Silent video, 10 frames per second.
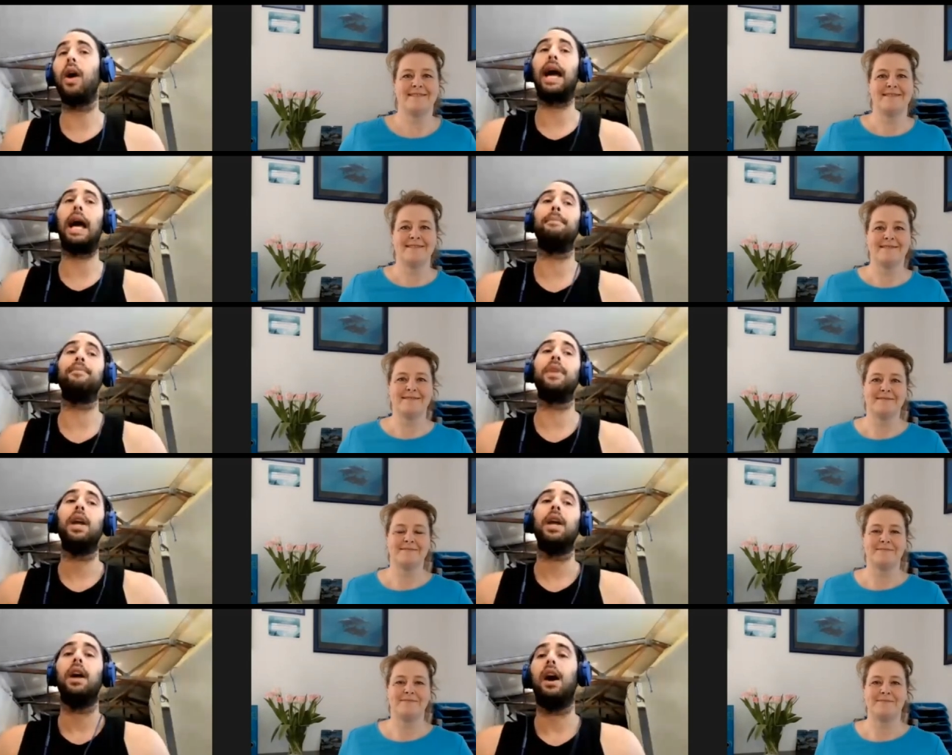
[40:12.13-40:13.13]
Speaker 1: Um,
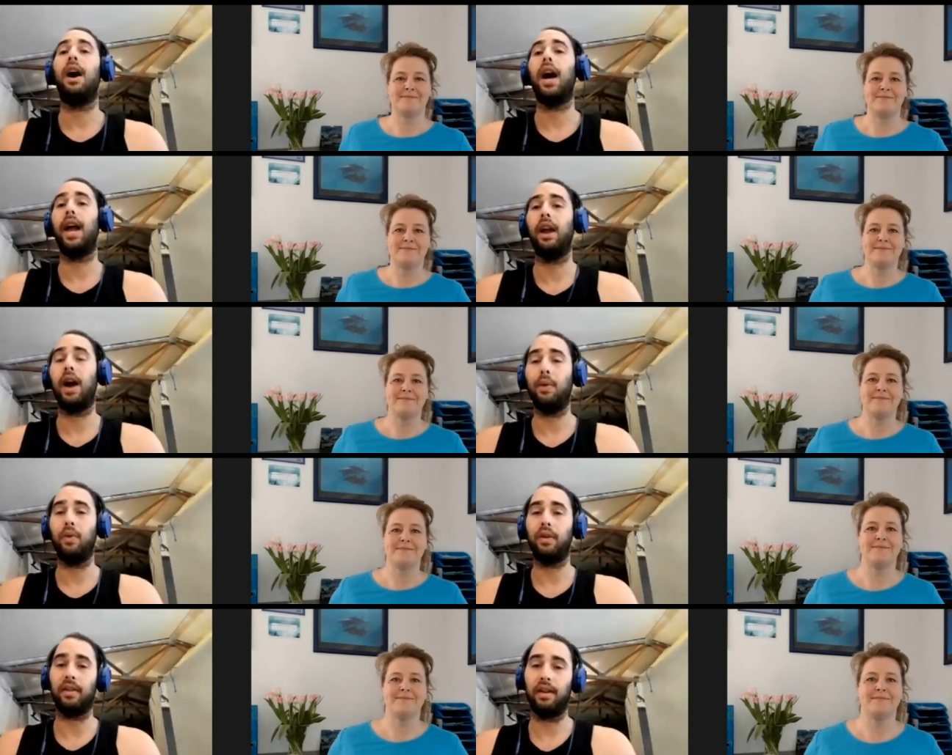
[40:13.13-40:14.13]
I I
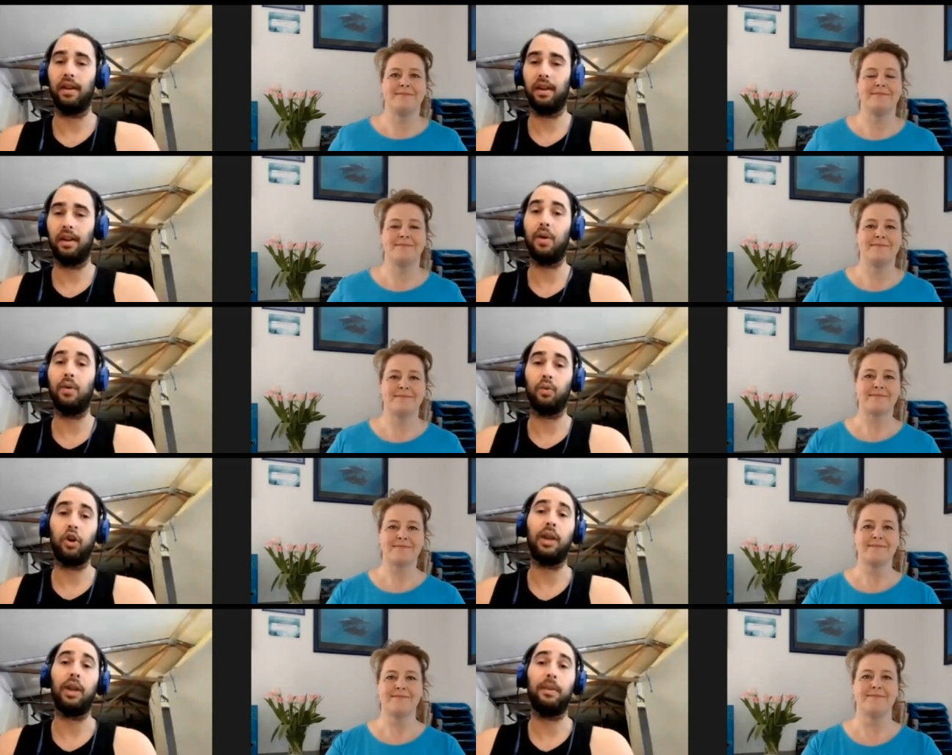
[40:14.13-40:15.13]
was uh, I was
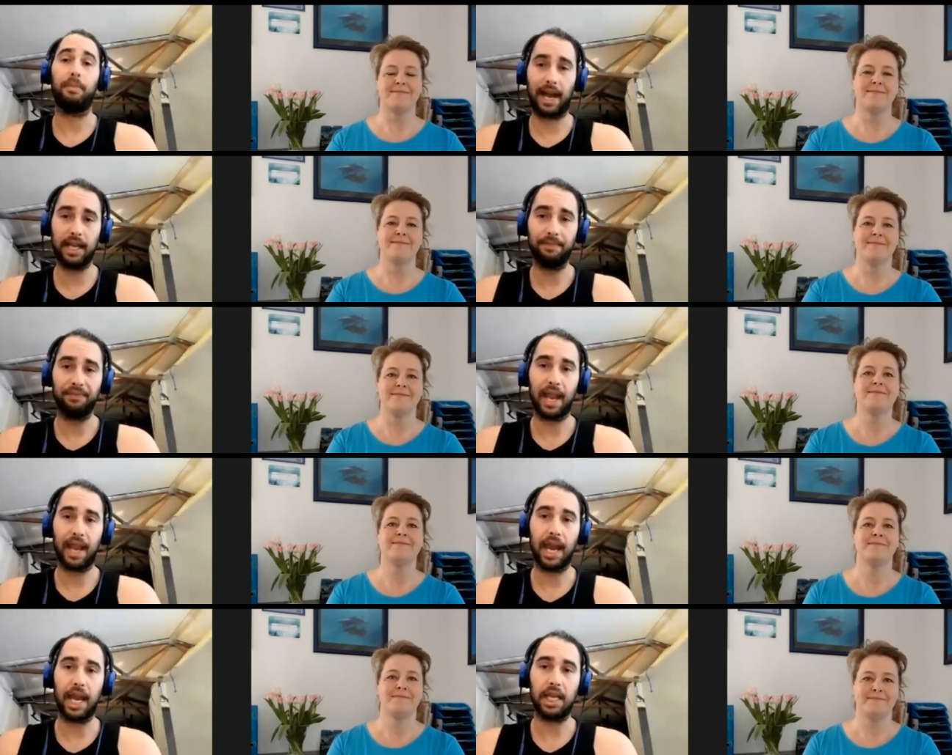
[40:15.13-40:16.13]
working with Paddy,
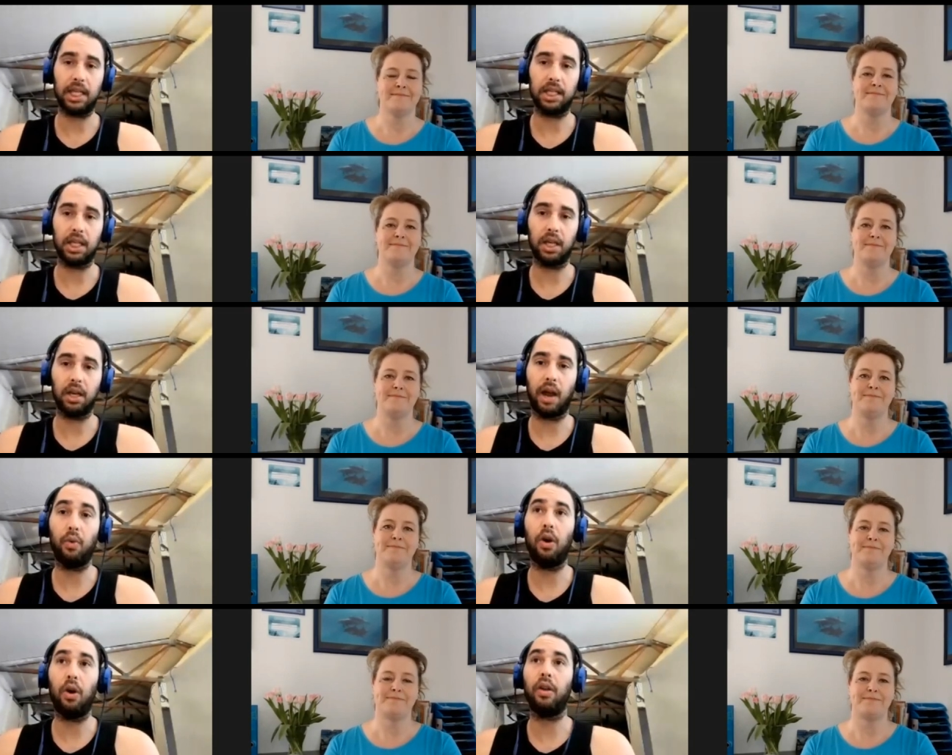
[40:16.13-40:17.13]
and uh, I
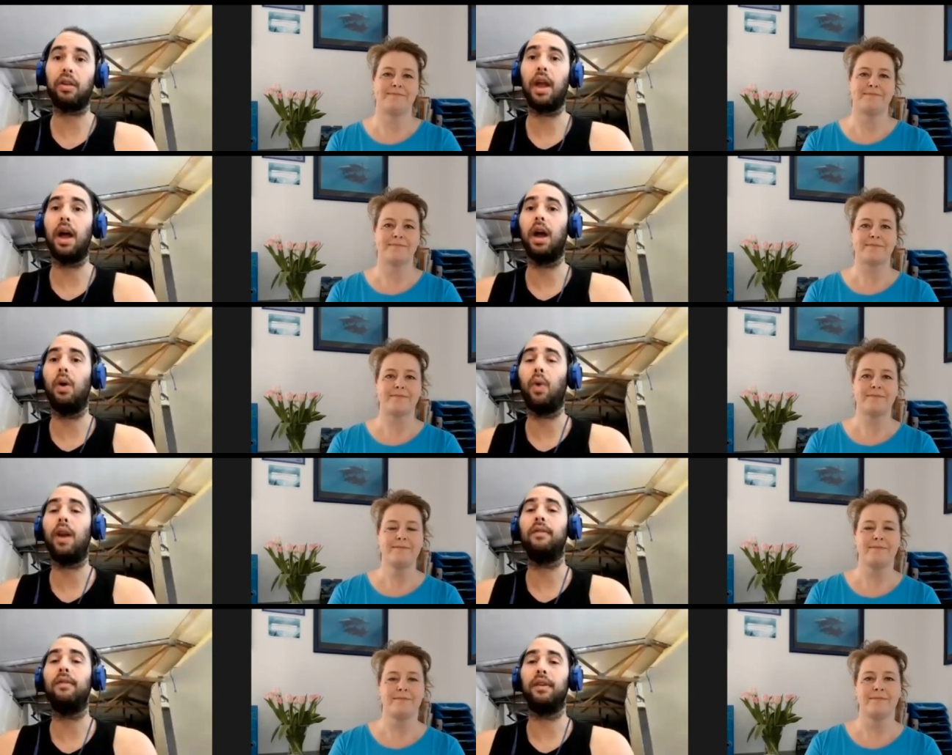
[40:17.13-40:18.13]
was uh, one
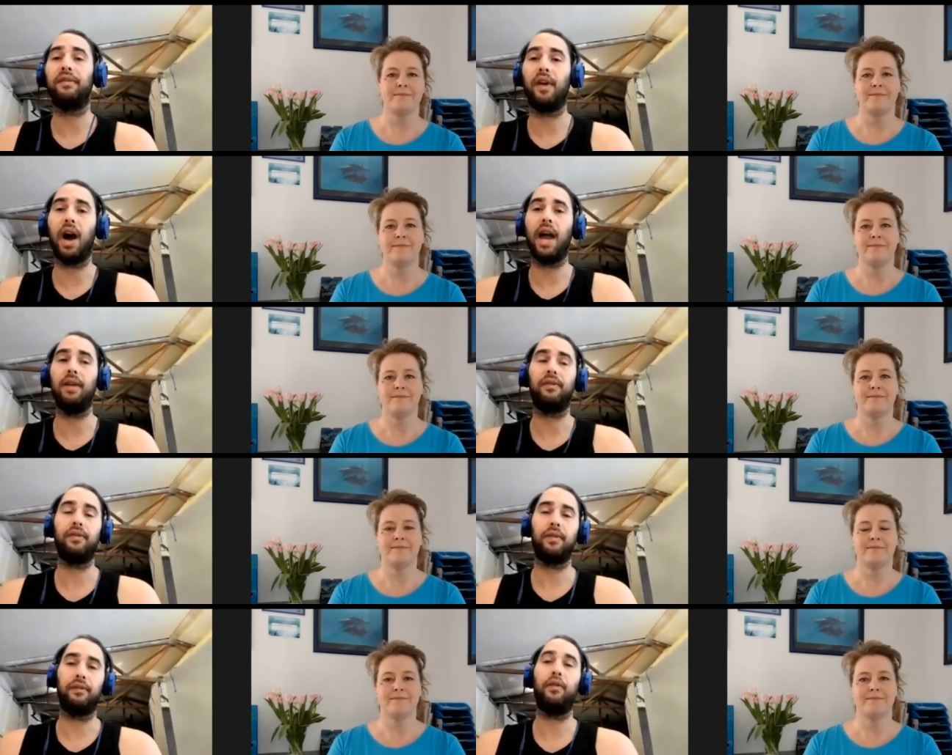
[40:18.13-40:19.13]
of the five
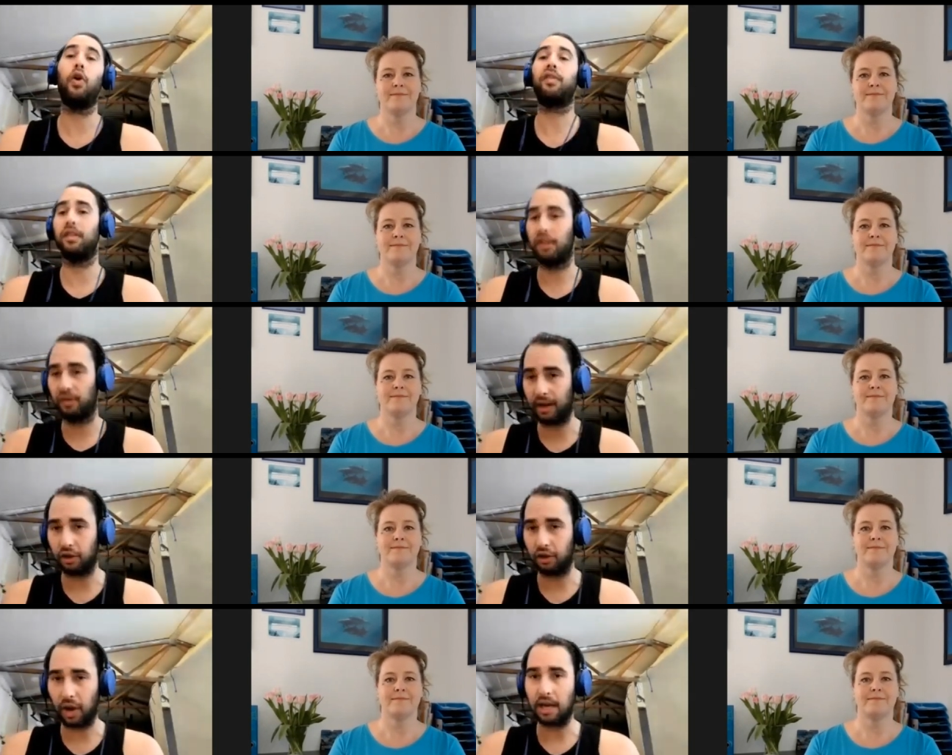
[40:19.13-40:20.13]
first instructor
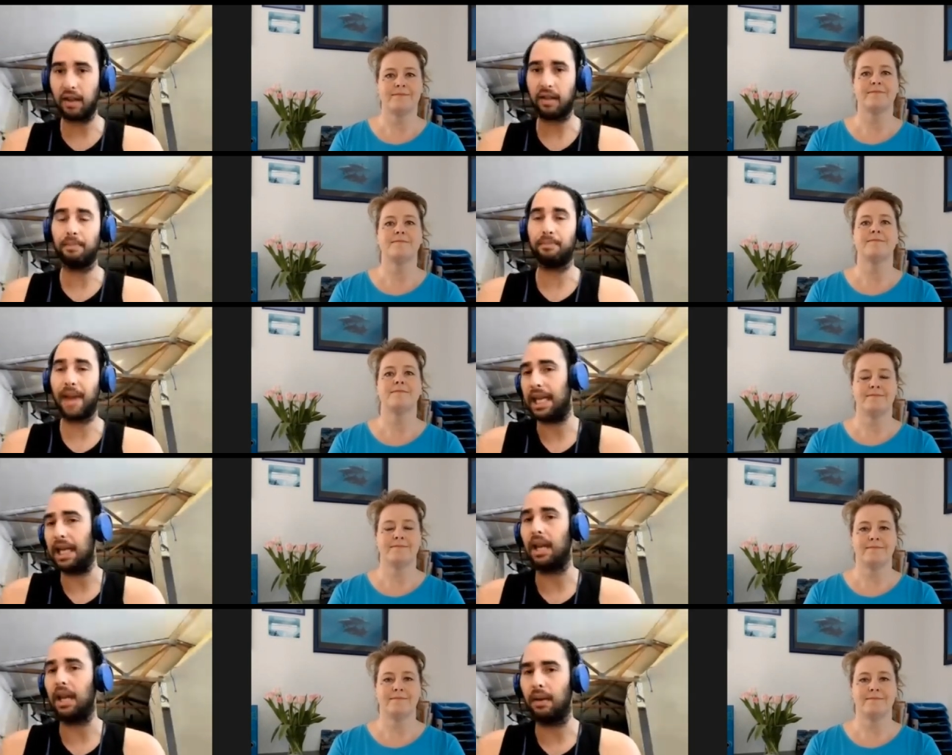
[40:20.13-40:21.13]
trainers that
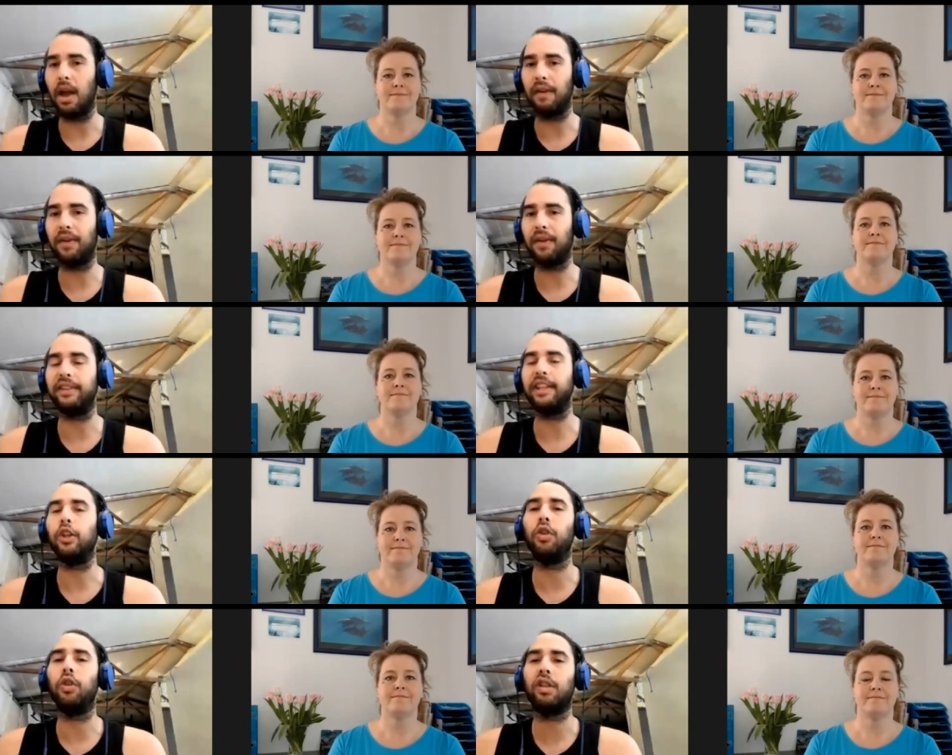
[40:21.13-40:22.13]
Paddy effectively
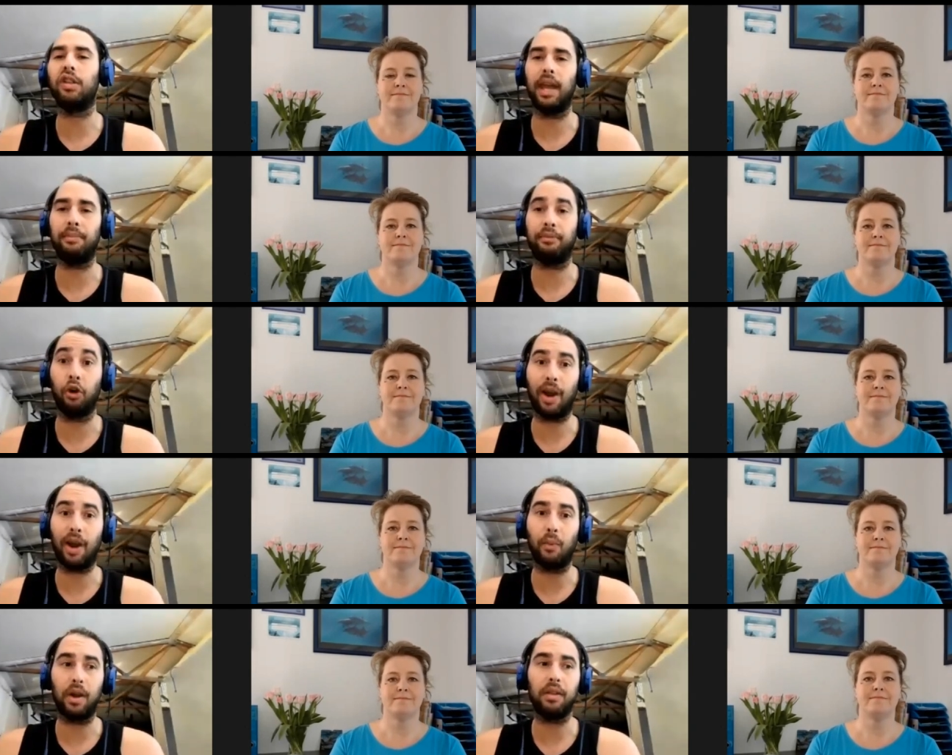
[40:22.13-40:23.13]
launched their
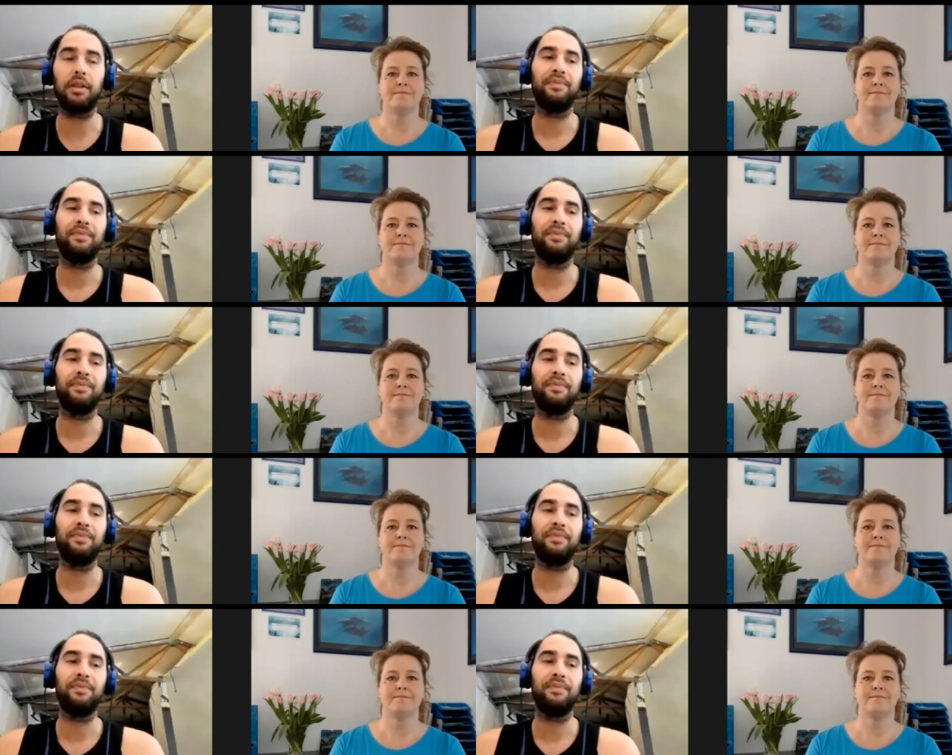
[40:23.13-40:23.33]
program mm-hmm. with.